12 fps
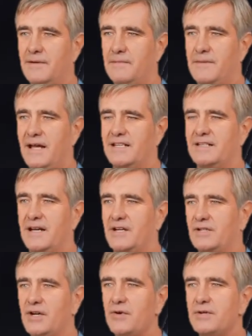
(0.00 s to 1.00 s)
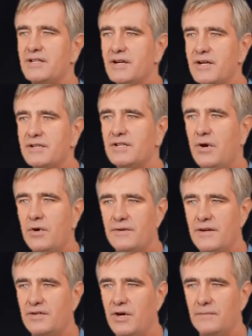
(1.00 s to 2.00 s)
best thing to do is to consult
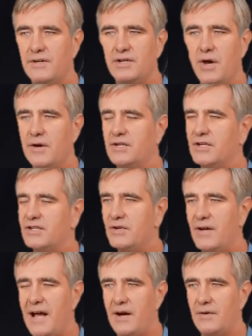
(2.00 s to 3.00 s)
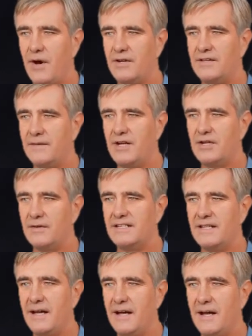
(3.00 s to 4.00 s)
with a dermatologist or hair loss
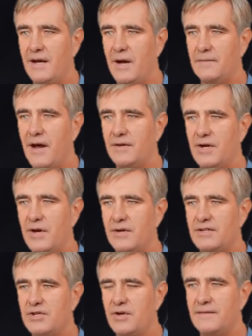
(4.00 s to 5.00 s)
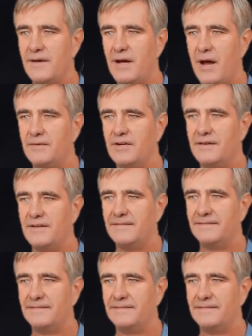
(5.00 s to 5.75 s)
specialist about current treatment options.